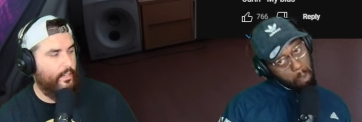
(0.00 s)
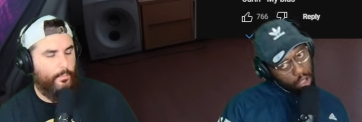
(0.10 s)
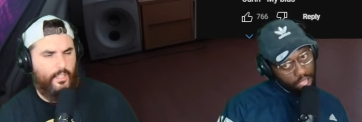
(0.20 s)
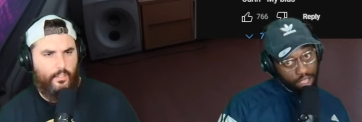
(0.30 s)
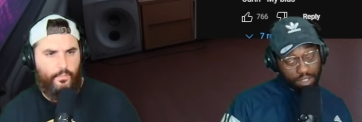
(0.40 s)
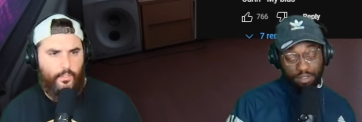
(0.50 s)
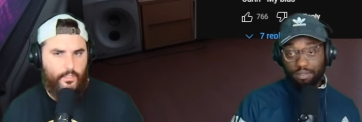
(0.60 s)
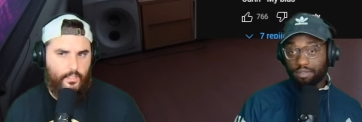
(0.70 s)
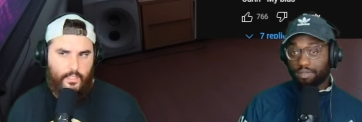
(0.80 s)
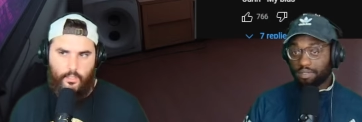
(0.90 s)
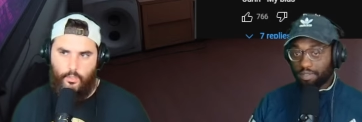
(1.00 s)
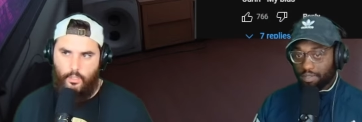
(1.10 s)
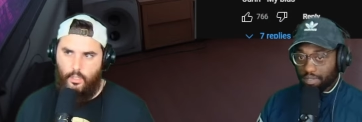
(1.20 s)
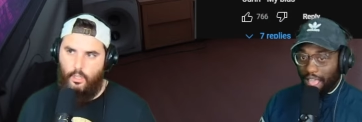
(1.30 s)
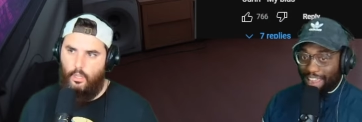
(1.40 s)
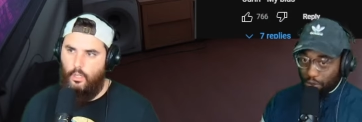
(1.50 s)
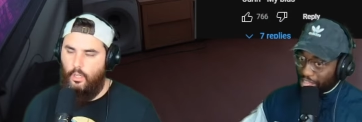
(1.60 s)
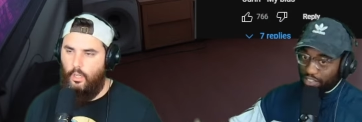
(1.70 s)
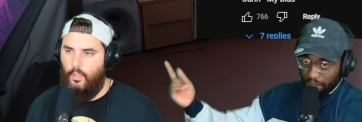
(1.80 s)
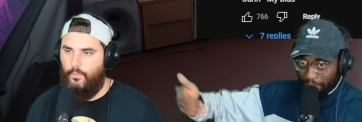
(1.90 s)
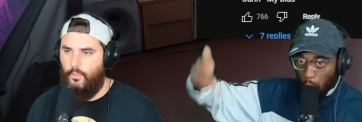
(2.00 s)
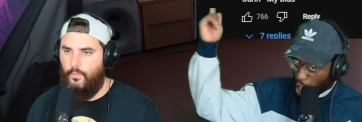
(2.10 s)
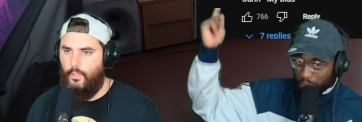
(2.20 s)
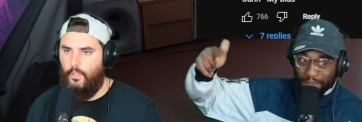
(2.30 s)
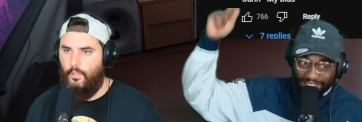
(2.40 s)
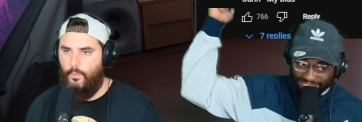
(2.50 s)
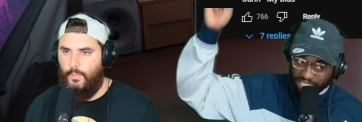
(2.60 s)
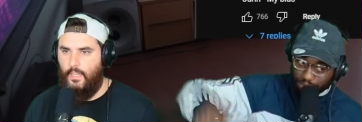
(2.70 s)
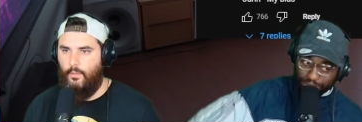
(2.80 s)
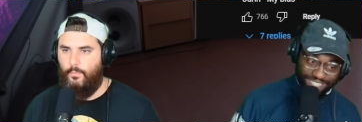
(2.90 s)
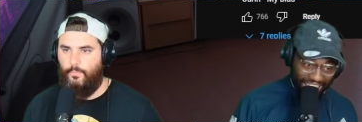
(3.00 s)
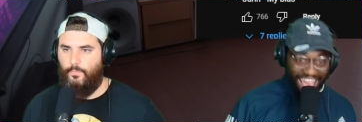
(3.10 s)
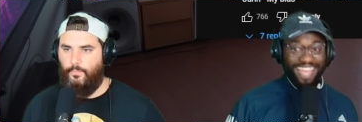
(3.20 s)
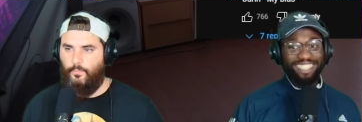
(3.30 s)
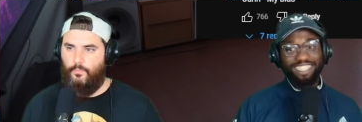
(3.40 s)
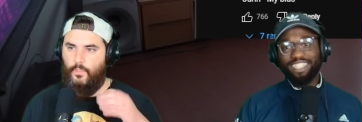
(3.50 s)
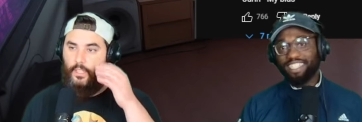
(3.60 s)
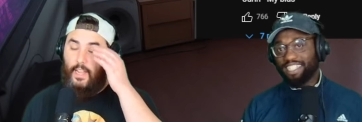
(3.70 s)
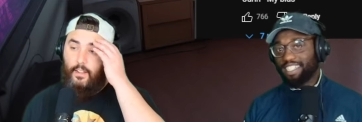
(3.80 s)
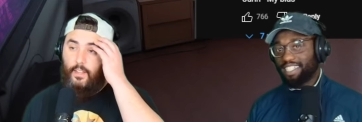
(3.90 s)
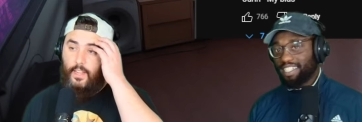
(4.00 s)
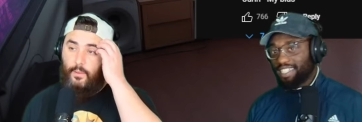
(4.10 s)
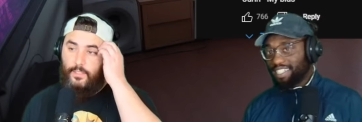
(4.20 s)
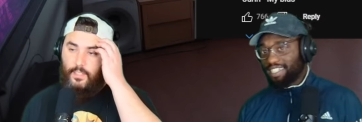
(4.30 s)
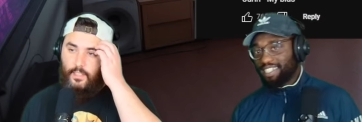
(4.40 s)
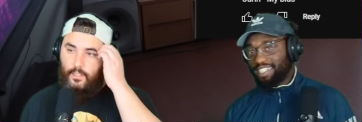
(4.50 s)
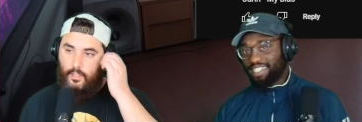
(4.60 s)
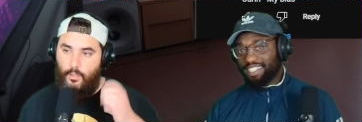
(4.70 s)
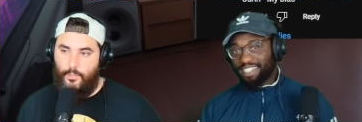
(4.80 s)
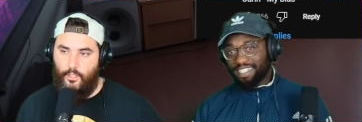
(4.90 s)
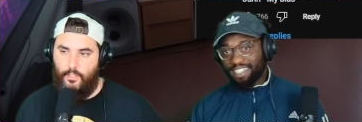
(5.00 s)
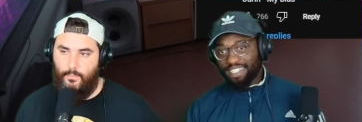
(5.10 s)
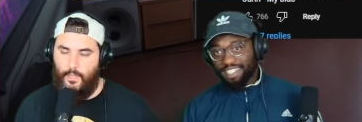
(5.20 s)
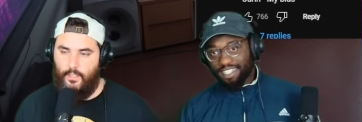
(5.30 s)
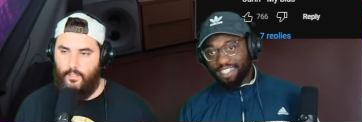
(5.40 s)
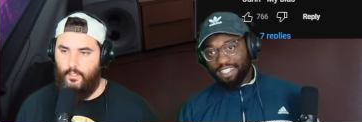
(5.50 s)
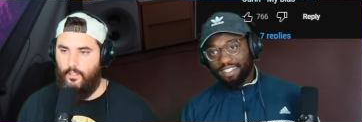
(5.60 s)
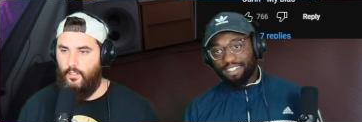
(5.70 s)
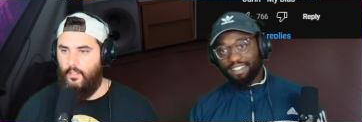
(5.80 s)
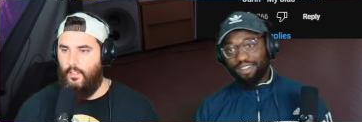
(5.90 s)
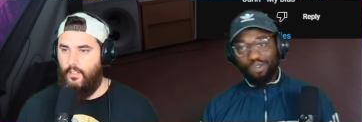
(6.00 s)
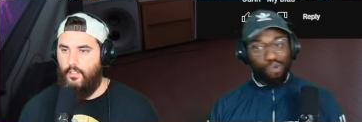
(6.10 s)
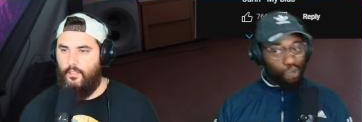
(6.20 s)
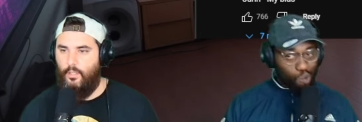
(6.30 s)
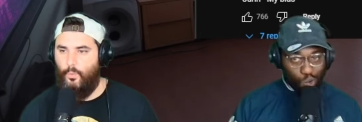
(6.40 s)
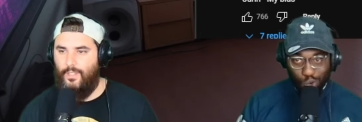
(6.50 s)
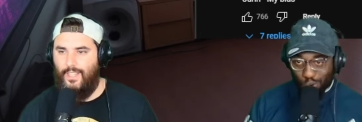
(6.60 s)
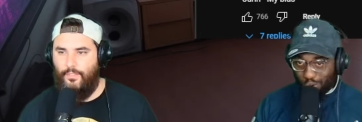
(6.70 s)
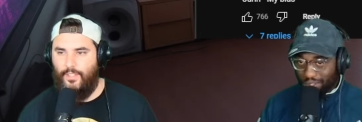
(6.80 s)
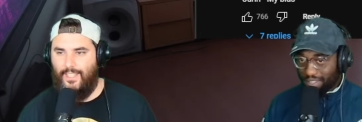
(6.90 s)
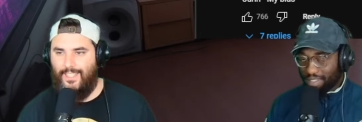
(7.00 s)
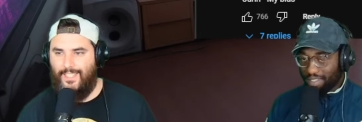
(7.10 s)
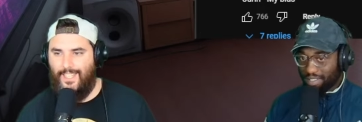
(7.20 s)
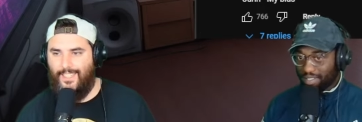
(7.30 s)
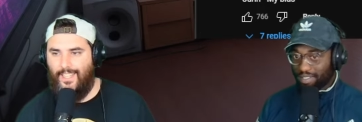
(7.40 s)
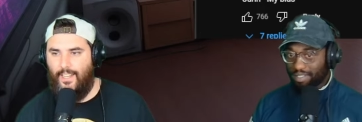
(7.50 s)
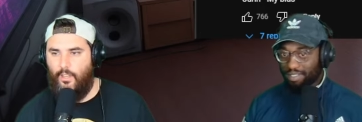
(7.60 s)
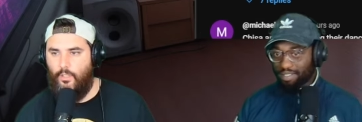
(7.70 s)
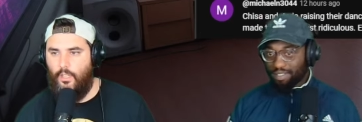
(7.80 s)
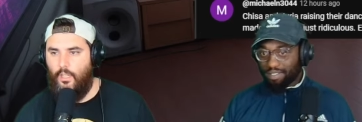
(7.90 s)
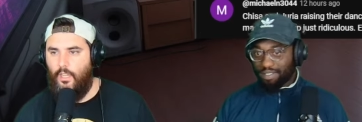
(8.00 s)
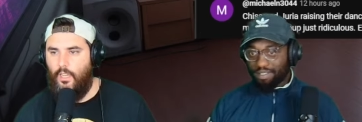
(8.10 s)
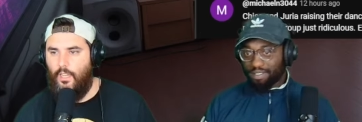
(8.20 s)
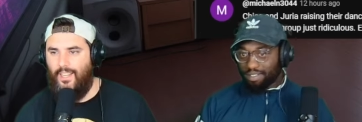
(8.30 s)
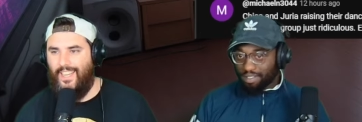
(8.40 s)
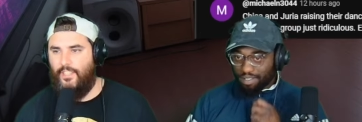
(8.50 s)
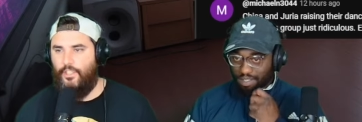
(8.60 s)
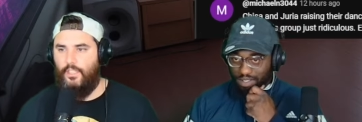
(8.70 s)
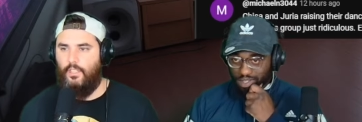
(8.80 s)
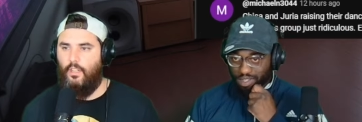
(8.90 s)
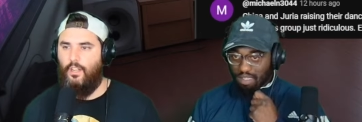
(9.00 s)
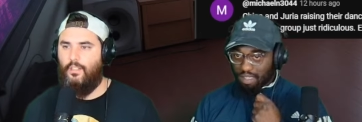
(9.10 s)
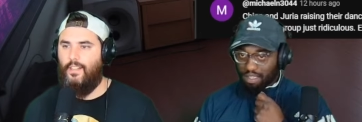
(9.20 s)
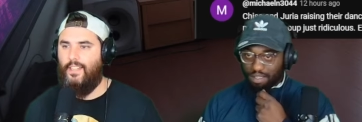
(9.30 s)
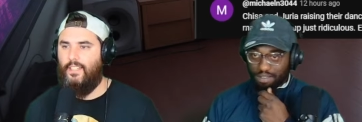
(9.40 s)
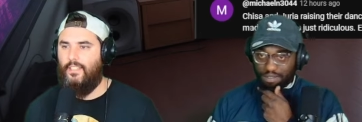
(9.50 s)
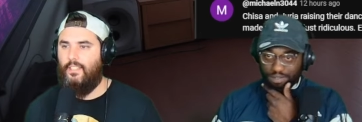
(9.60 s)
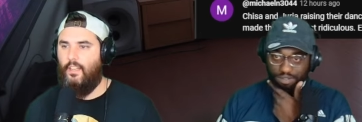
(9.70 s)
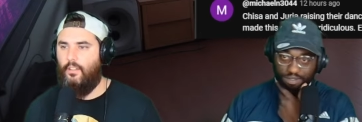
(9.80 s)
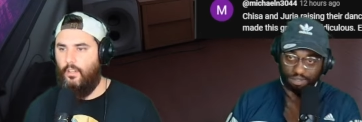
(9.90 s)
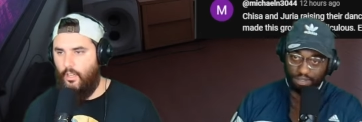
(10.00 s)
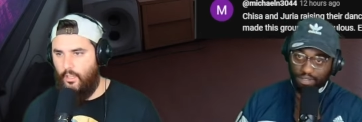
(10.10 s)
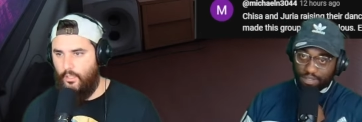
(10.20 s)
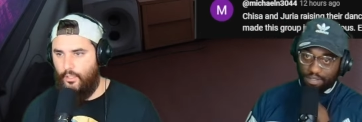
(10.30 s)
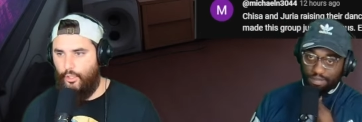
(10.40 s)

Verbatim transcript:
Speaker 1: That'll okay. be their first single. I know that's gonna be automatic. smash. That uh, that one's like a club Jersey banger. Ooh. So we're definitely gonna check that out. Uh, XG can conquer any style, are